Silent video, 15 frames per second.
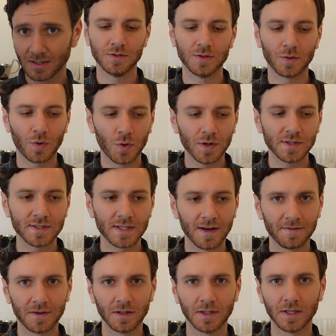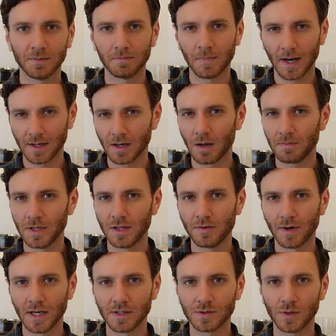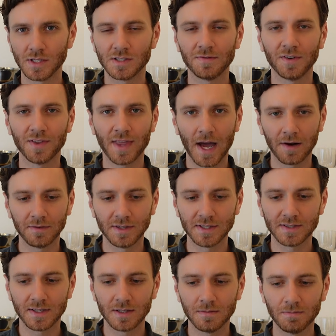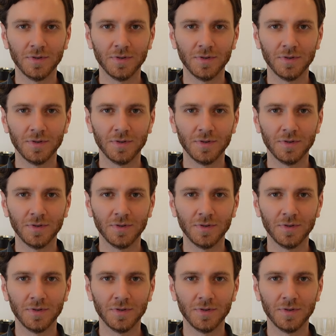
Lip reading: So quartz definitely might not be the right choice for that reason.